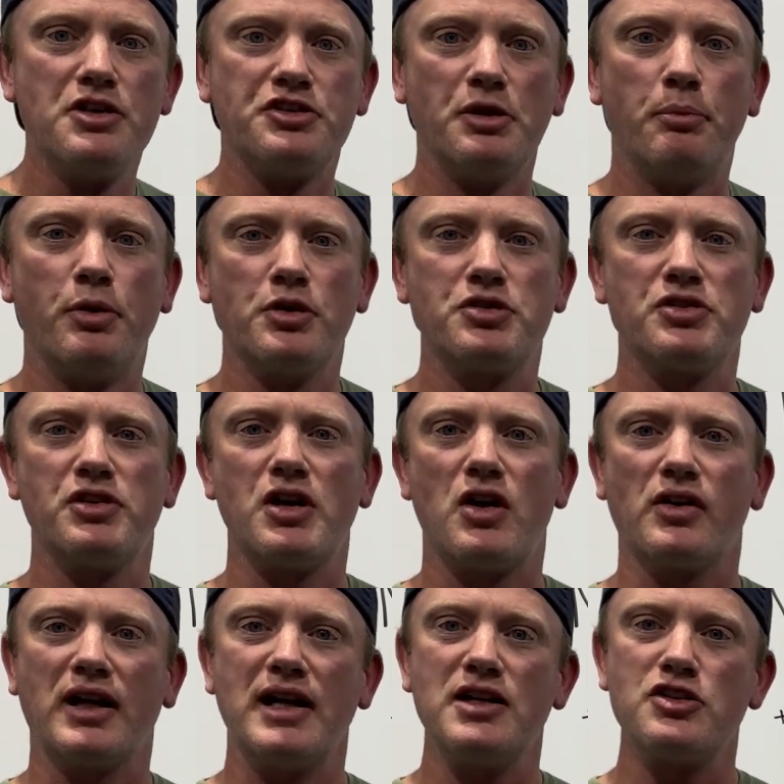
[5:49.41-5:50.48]
to push the
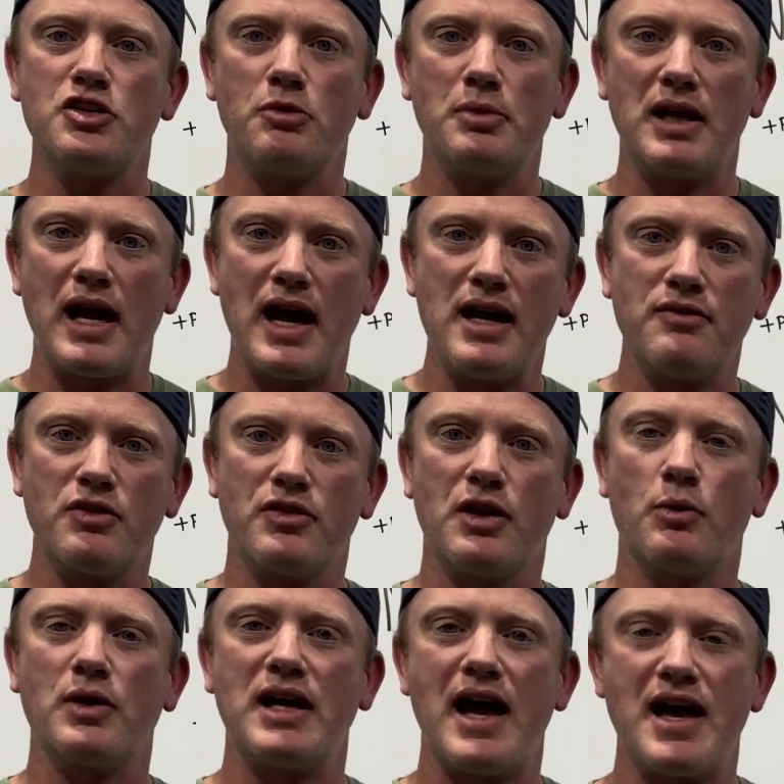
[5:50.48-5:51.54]
dog into behavior that
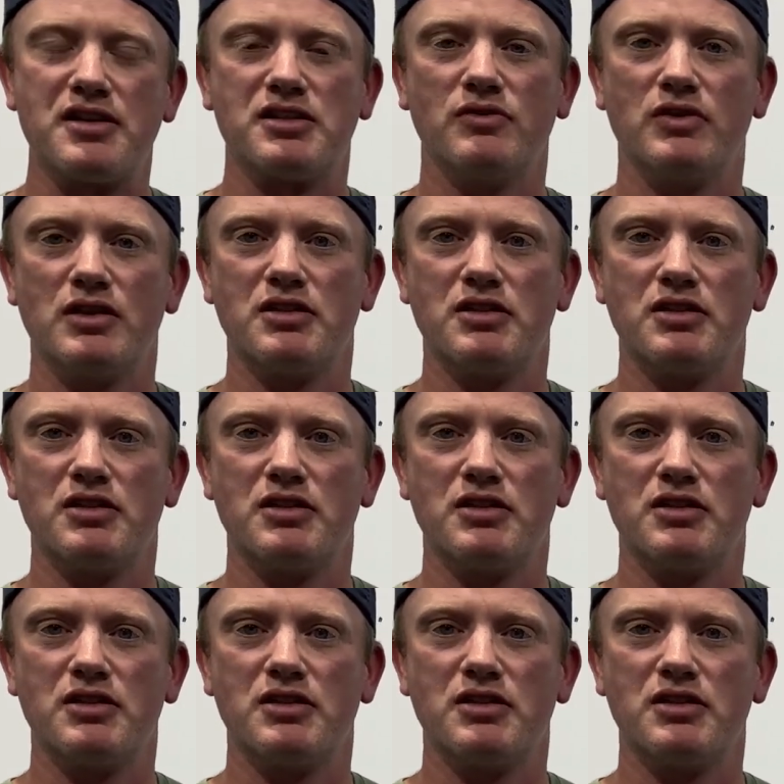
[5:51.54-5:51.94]
we asked of it.